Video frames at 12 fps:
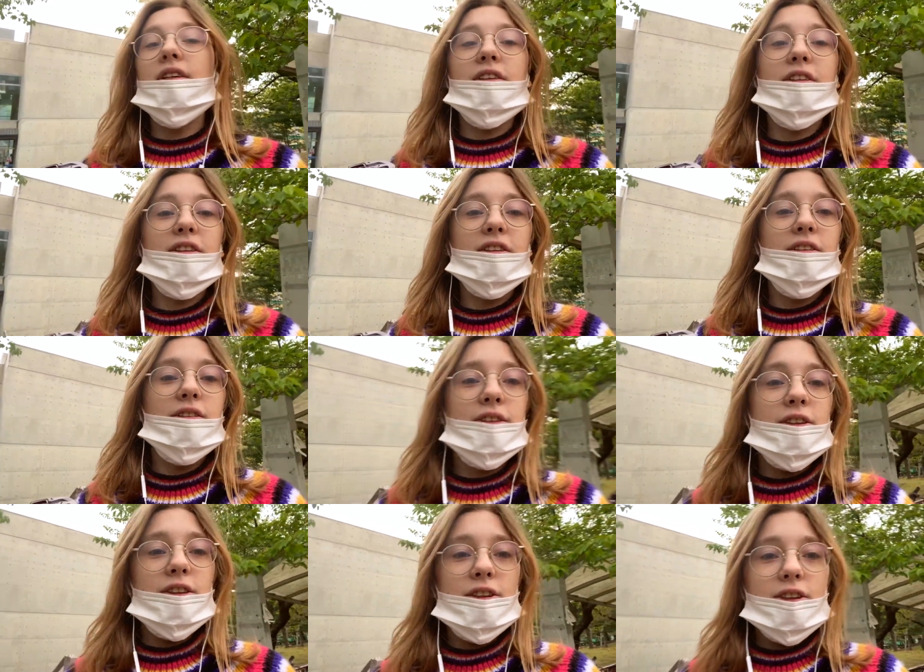uh,
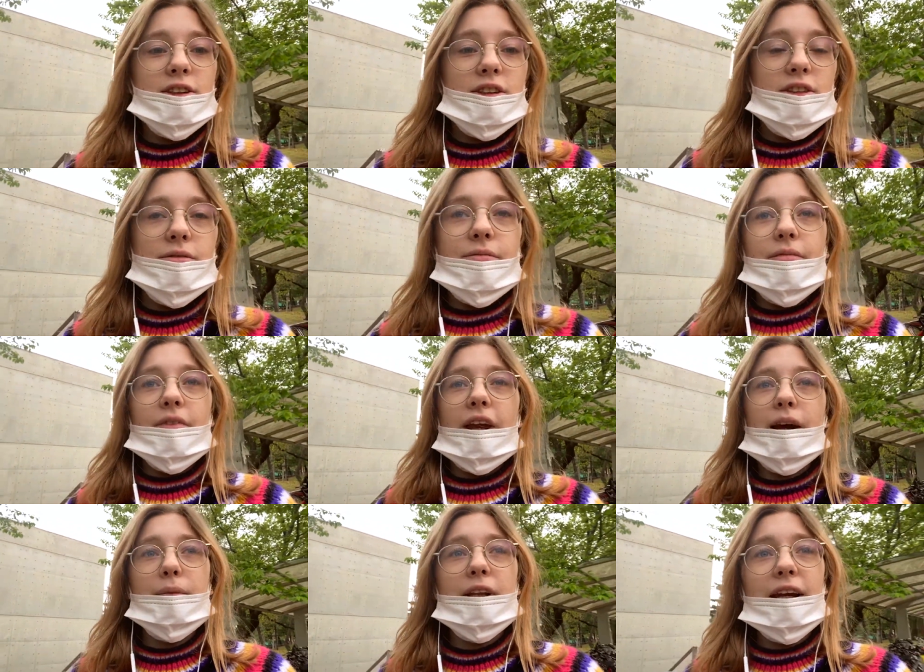I
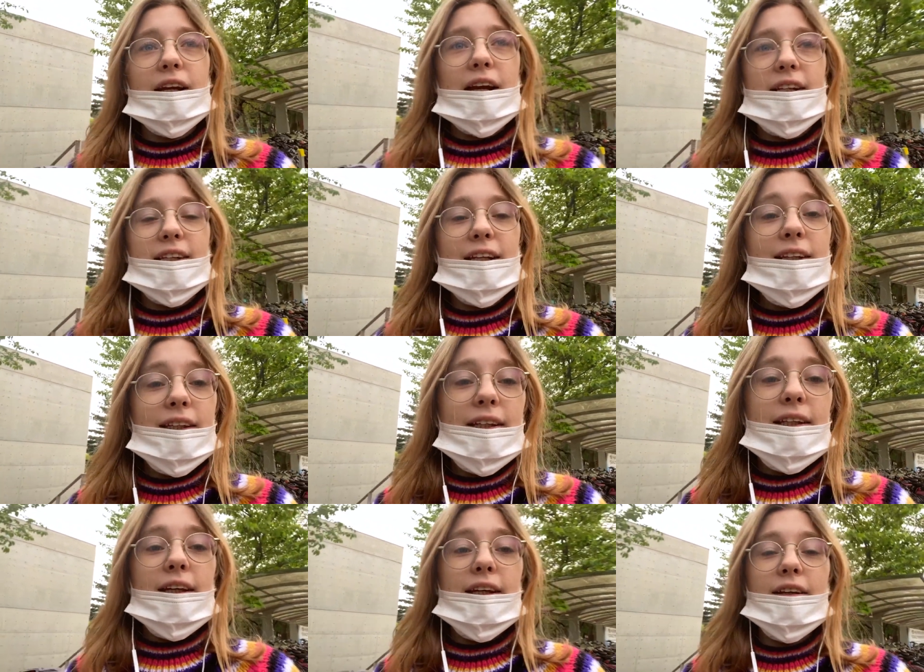mean like S A
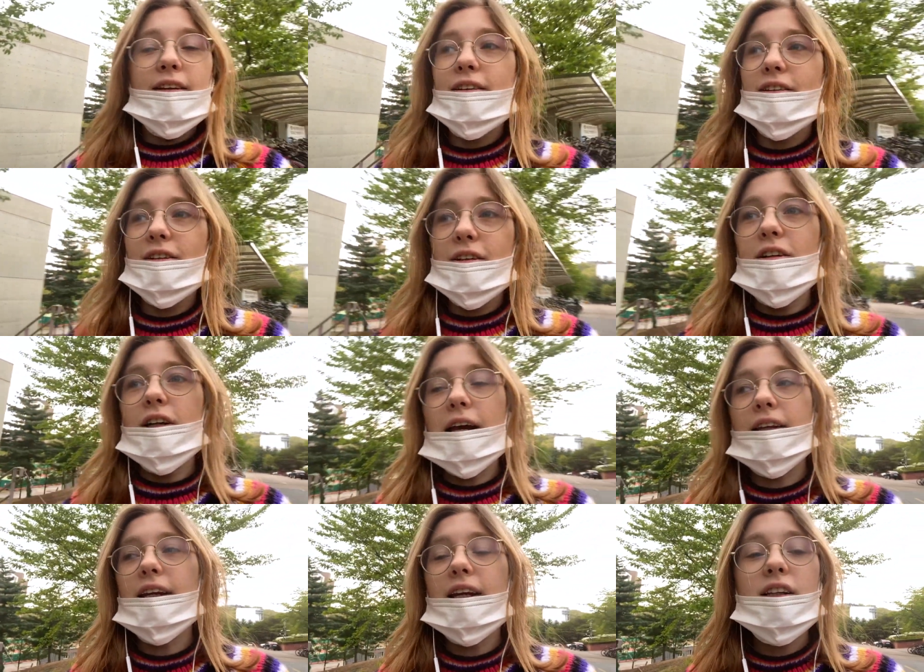T
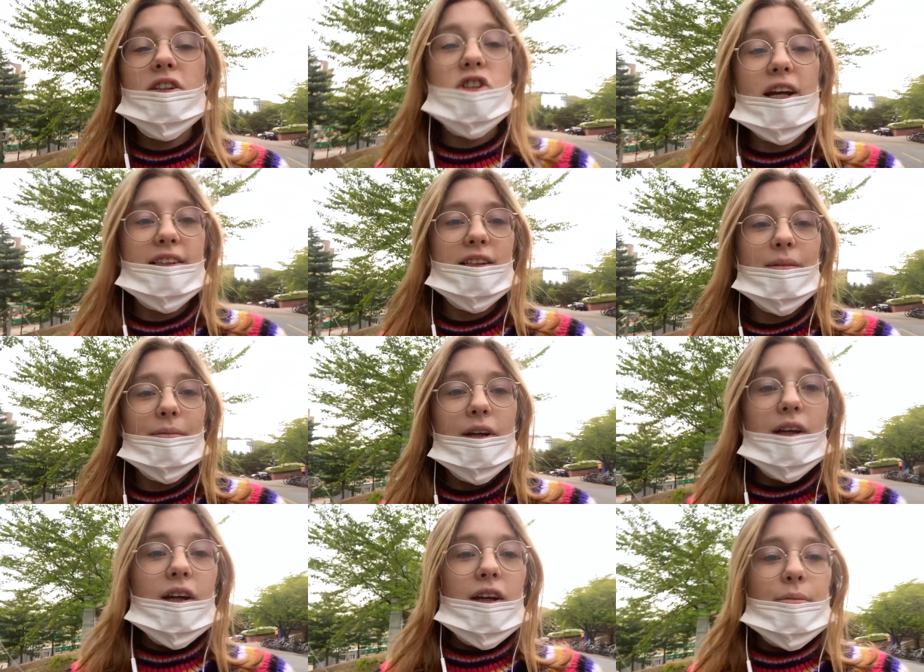and English exam,
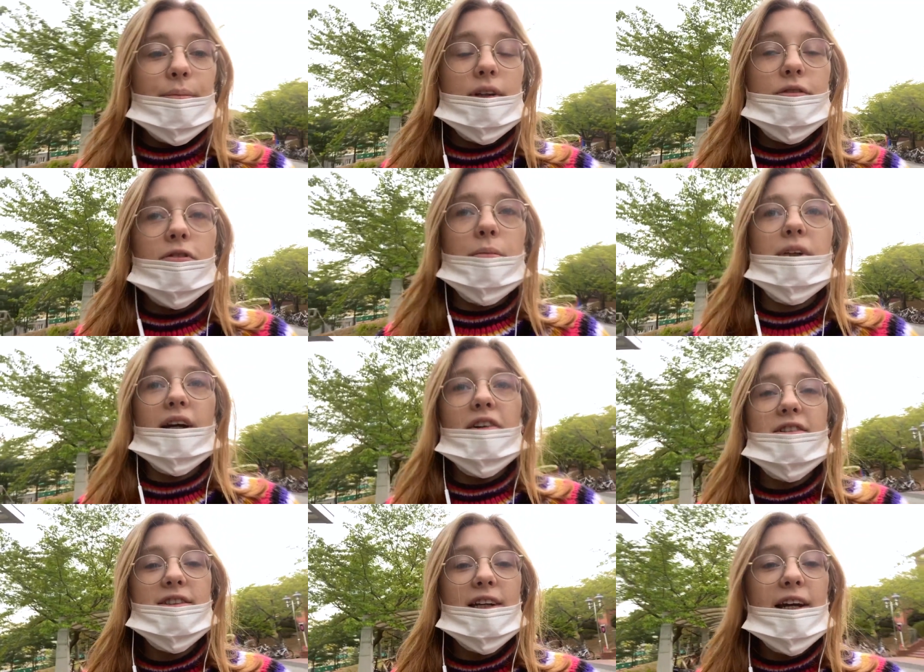but from the other
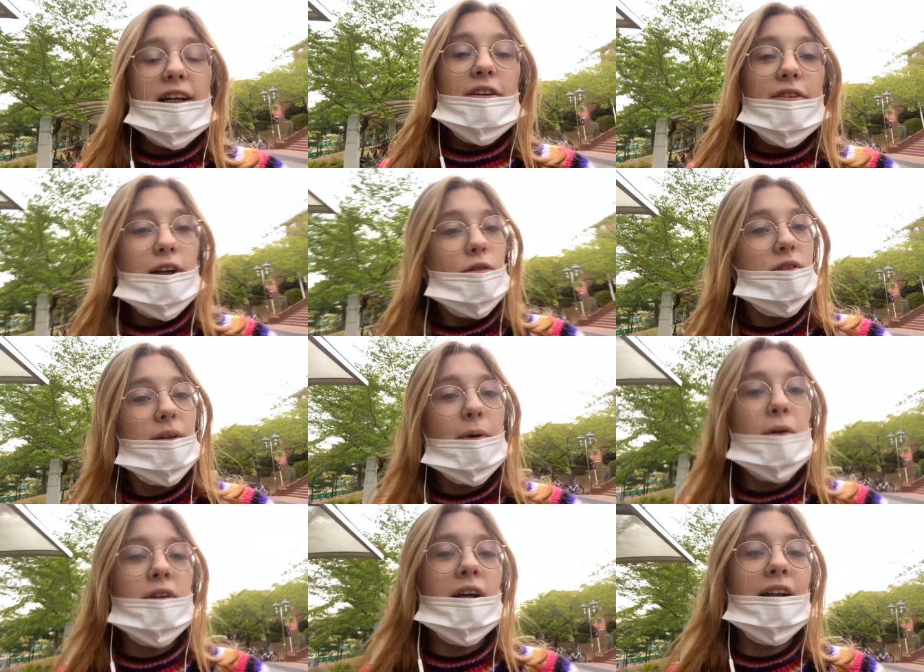side I think it was
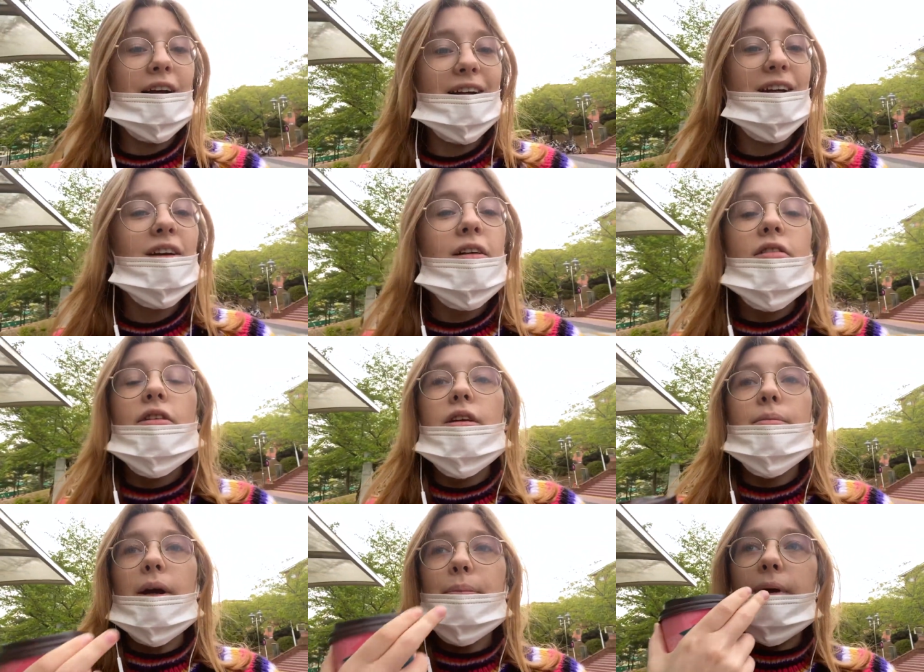about like
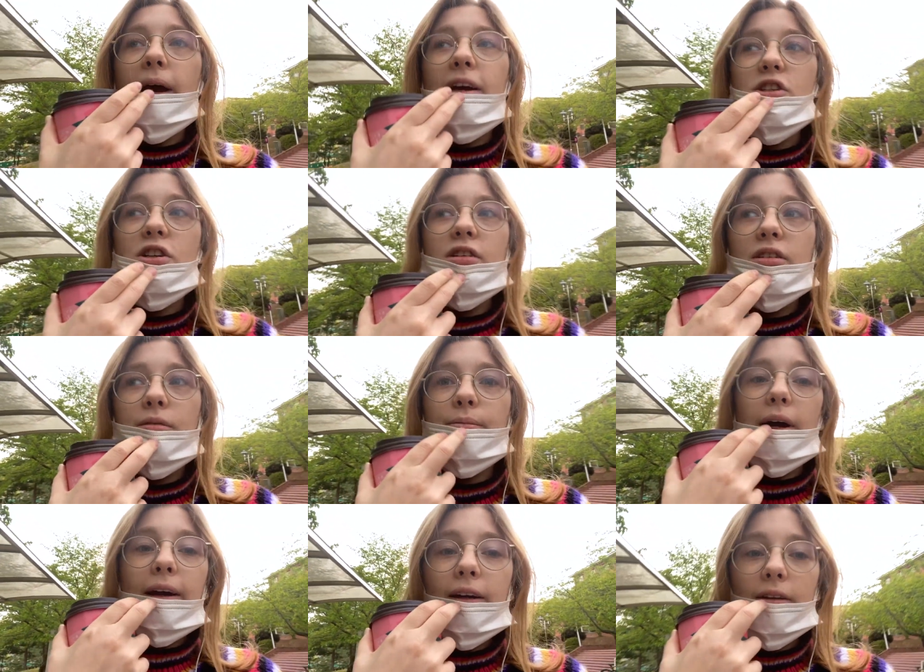my passion,
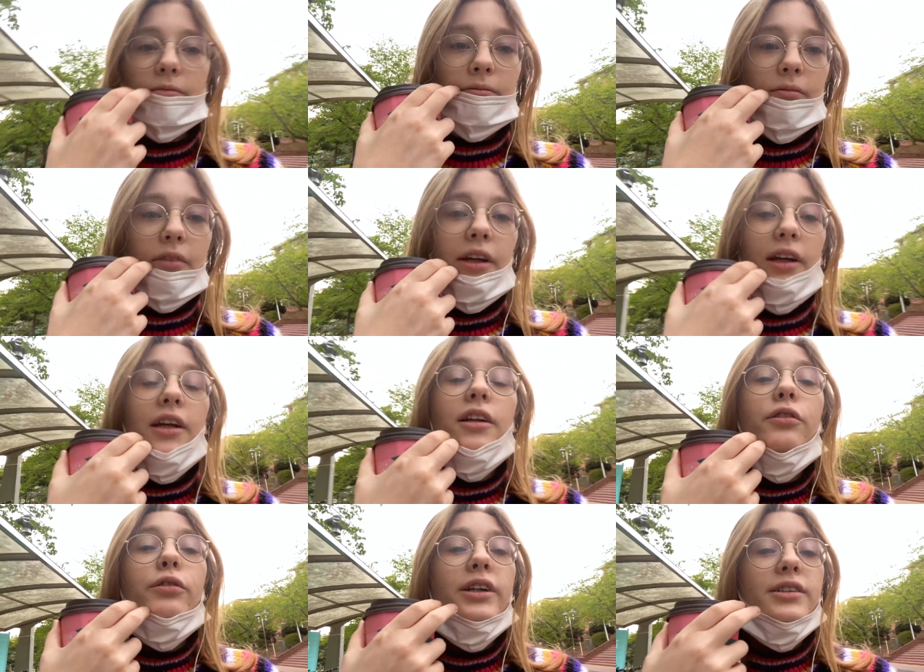my
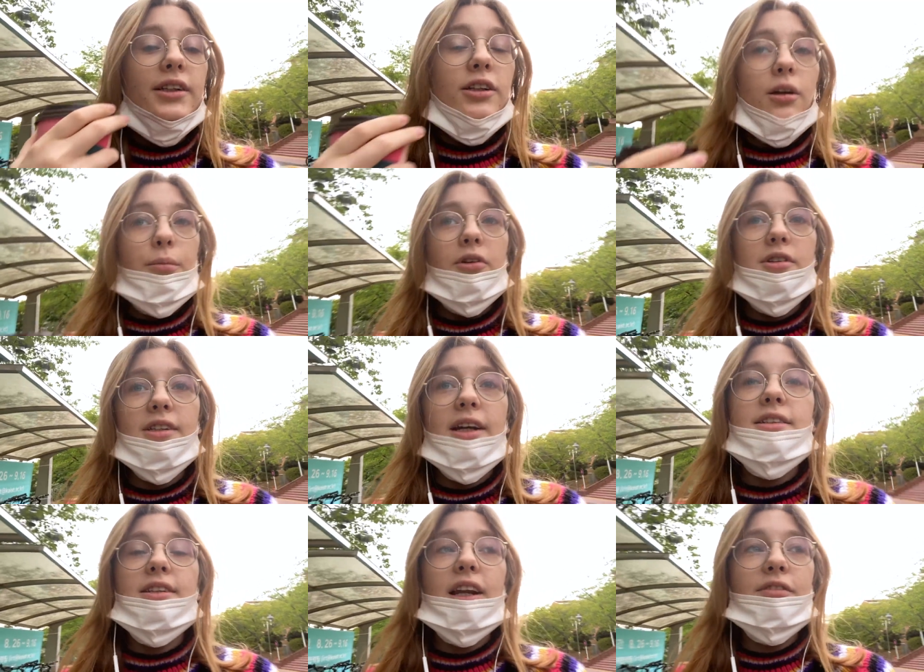interest in computer
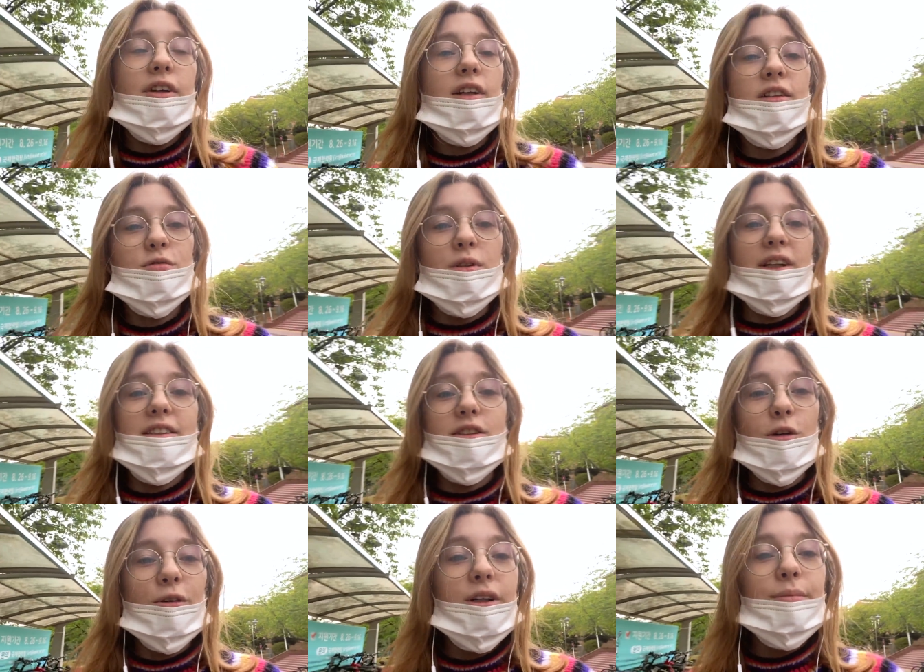science, and I think that's what they
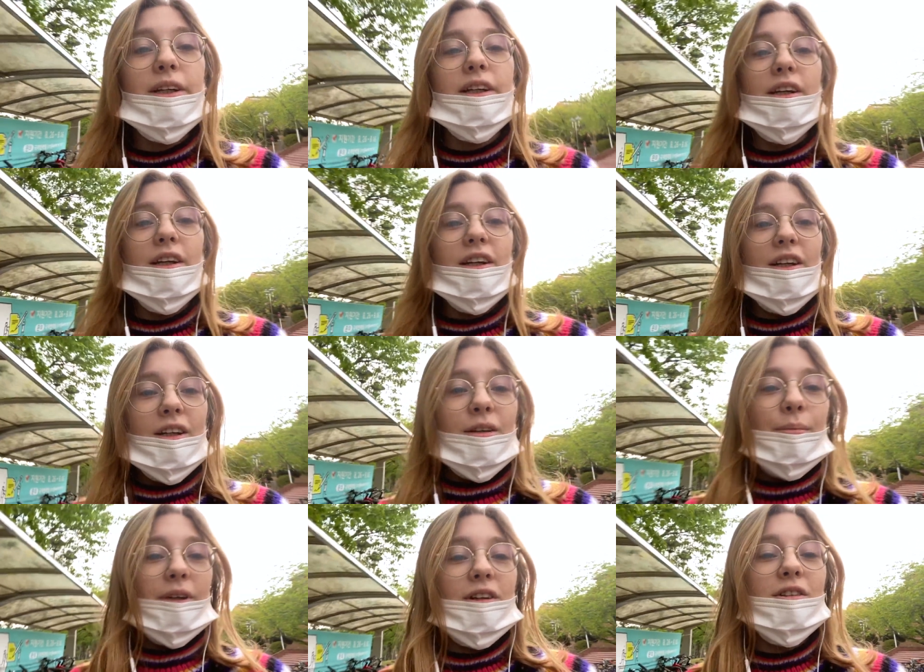saw in me,
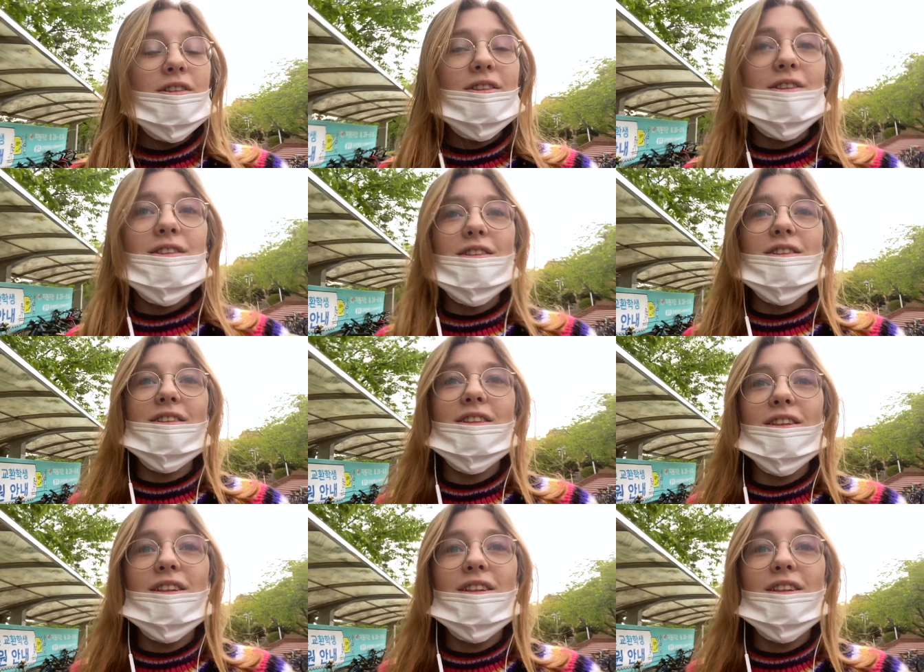because